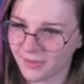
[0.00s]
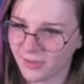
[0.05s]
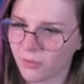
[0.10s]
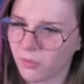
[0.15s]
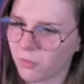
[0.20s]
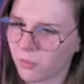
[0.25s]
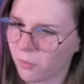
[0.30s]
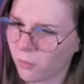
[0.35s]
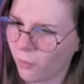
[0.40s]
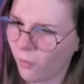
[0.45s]

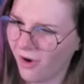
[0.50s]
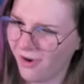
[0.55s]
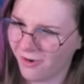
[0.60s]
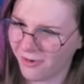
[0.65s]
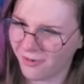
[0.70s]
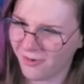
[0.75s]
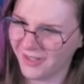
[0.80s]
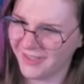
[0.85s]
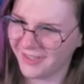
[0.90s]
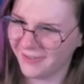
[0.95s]
Uh, Whoa!
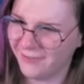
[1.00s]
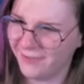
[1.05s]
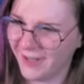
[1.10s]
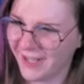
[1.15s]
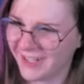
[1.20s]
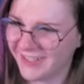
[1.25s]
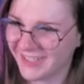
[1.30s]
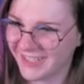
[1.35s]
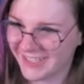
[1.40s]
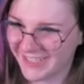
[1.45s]
The what the
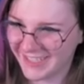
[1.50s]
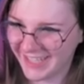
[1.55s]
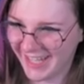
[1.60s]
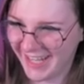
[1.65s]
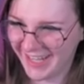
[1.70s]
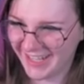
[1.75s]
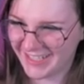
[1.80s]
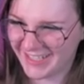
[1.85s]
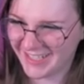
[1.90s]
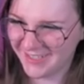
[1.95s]
fuck is that?
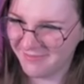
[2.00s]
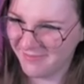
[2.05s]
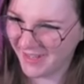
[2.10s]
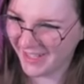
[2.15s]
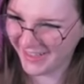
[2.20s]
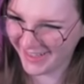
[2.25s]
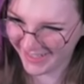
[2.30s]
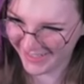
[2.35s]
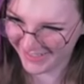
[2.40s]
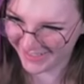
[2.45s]
How'd you
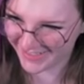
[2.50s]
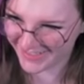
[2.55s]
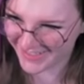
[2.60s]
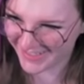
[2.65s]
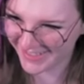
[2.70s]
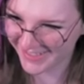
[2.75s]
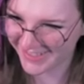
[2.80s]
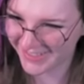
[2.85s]
make that noise?